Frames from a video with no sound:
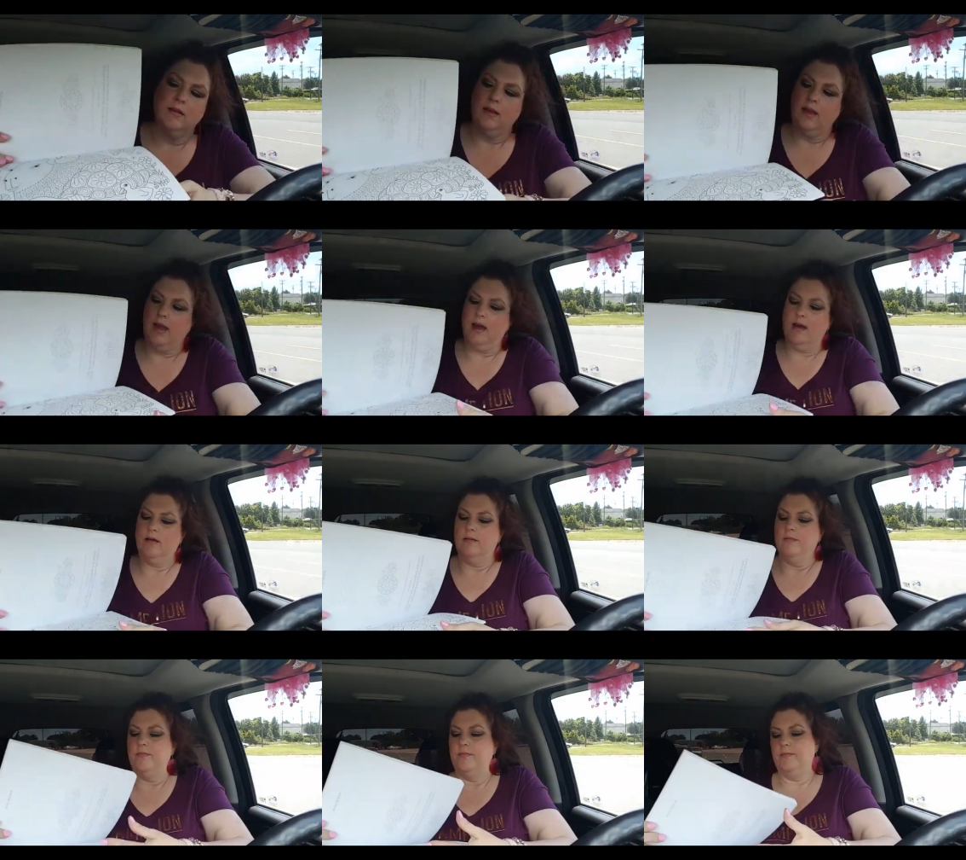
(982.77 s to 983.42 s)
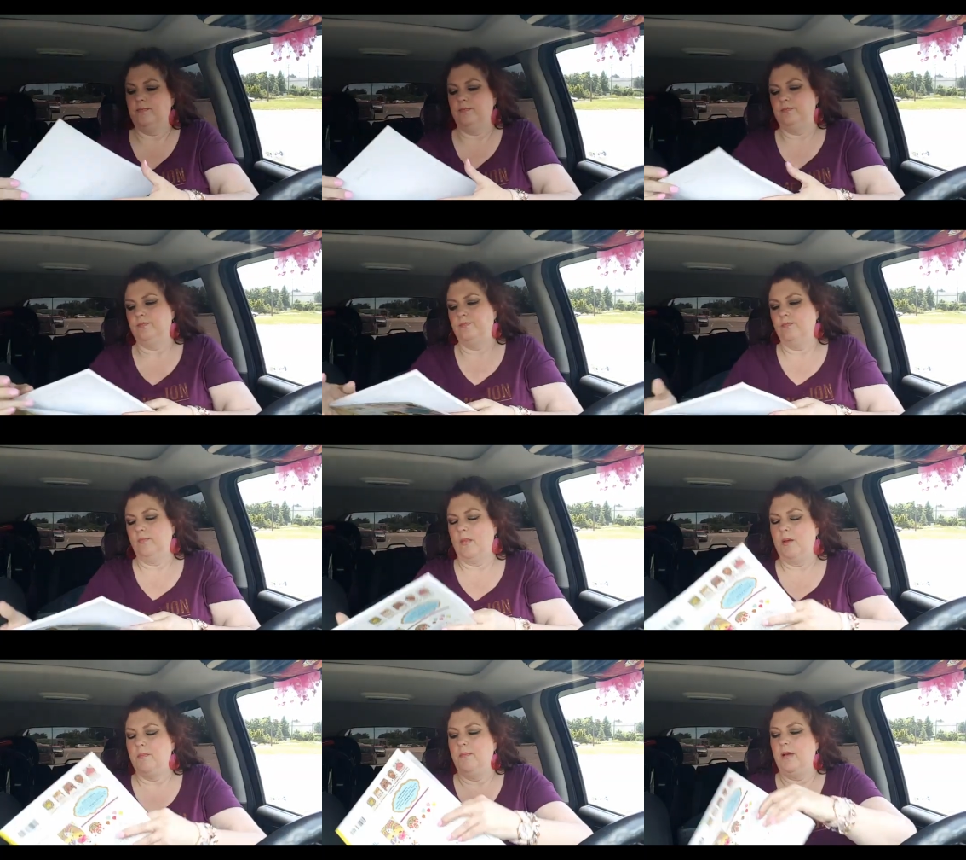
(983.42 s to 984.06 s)
yeah.
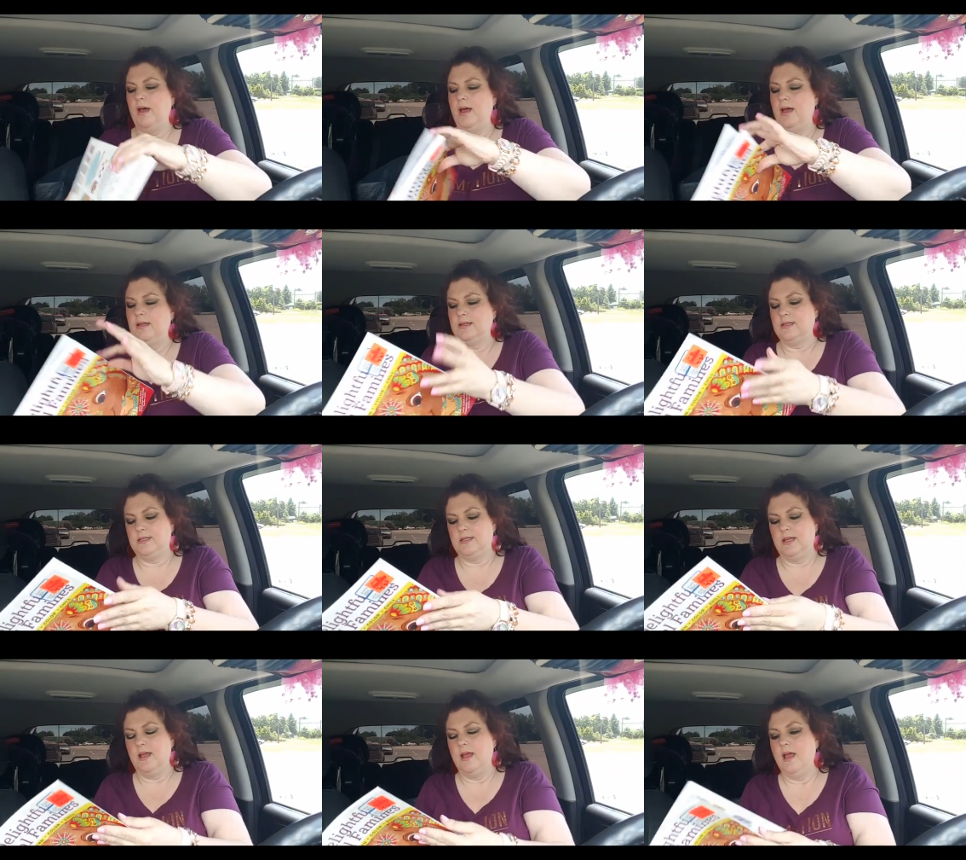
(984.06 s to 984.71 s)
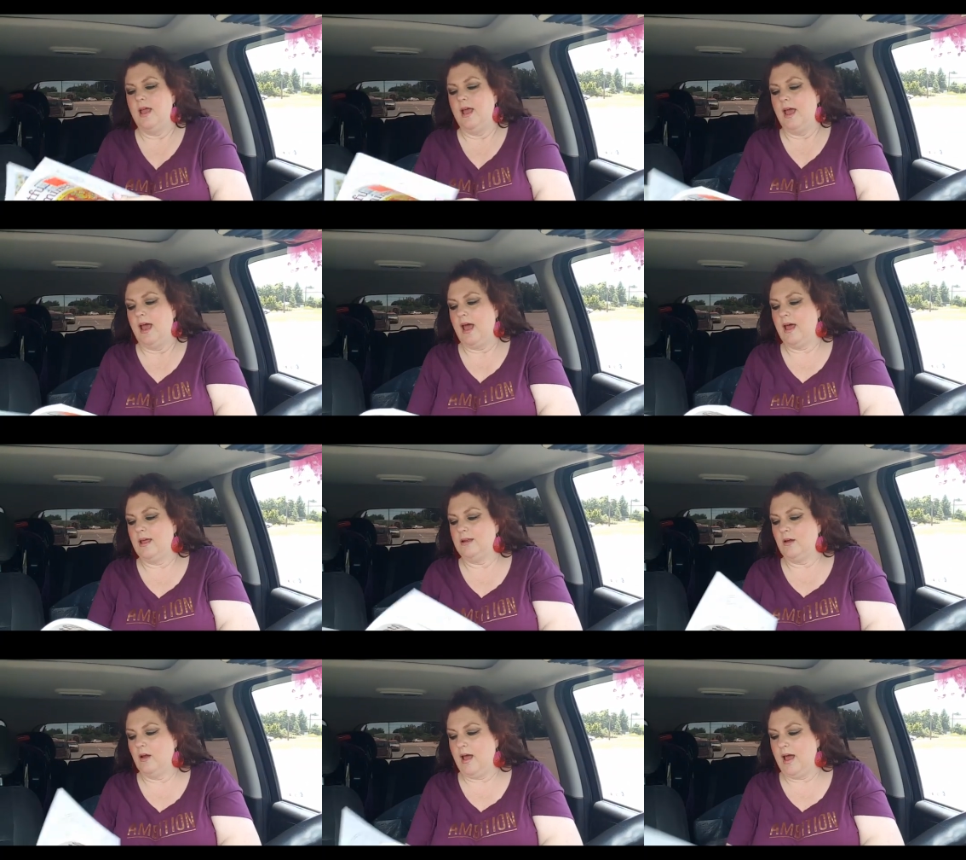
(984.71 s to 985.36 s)
But
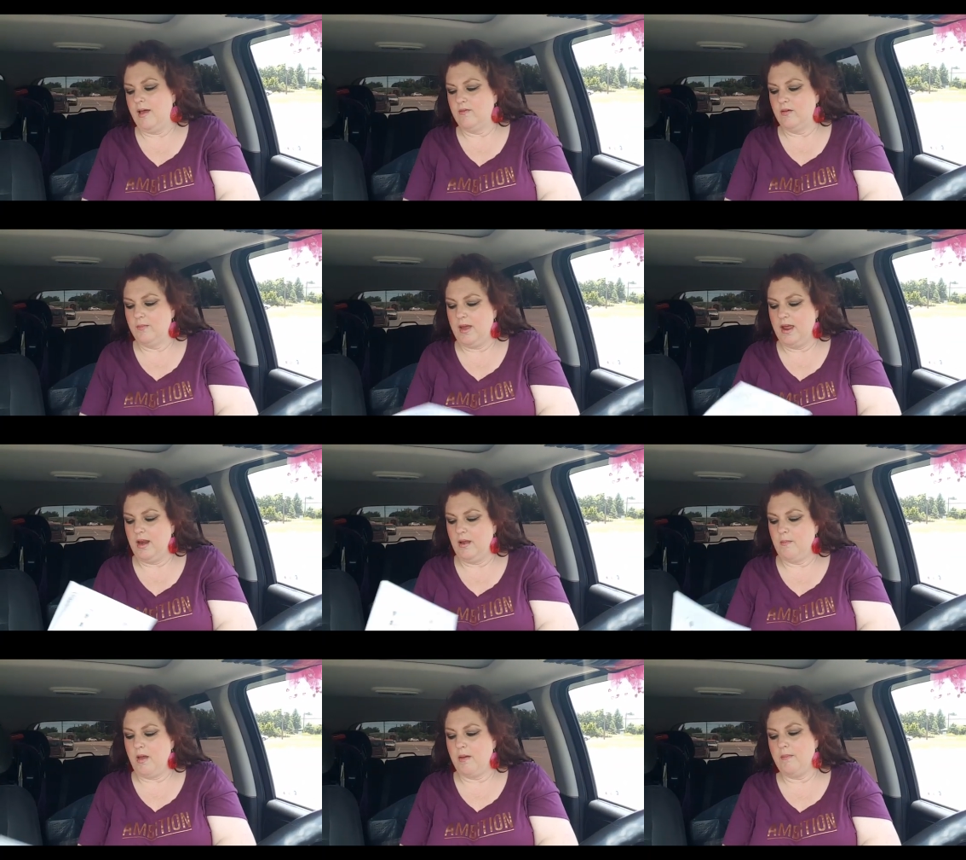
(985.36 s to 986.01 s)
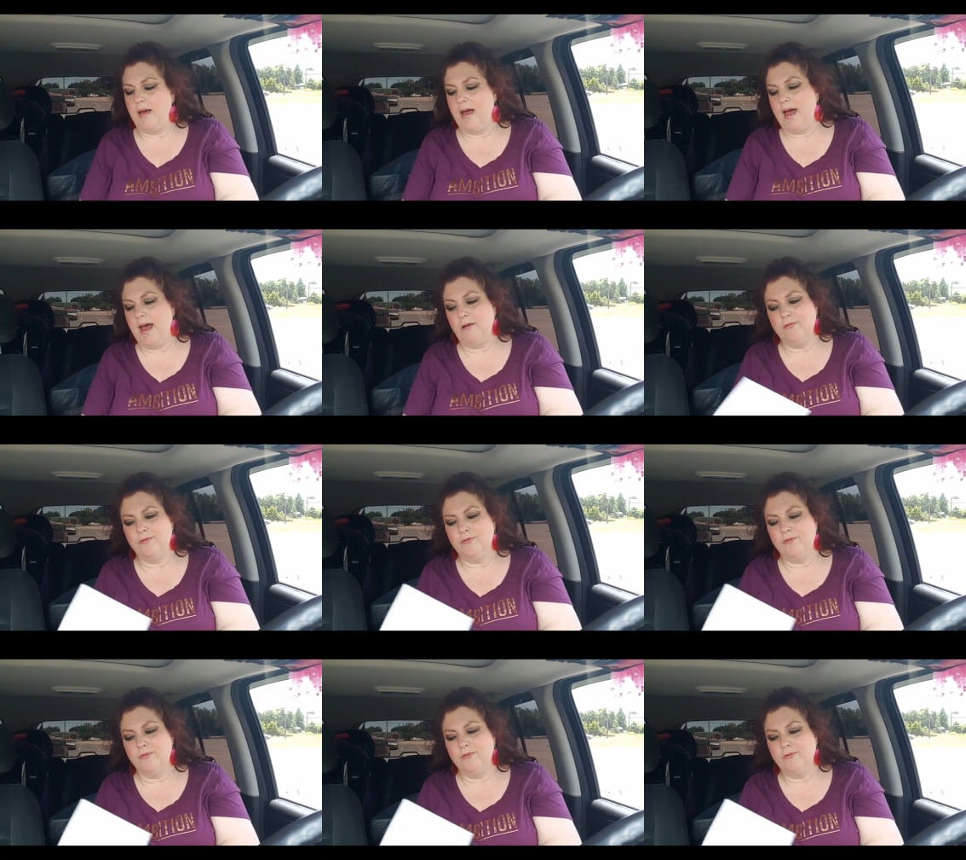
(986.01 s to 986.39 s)
I don't, I haven't made up my mind.